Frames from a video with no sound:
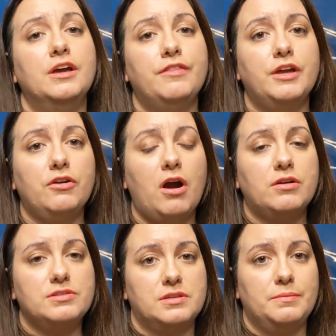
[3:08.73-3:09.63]
There
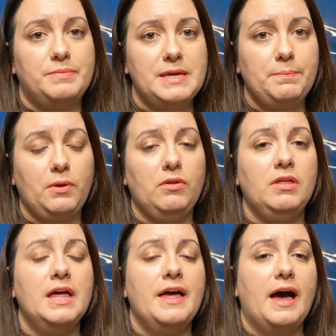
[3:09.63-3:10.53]
are some
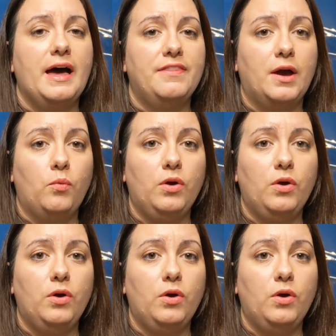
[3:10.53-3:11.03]
people that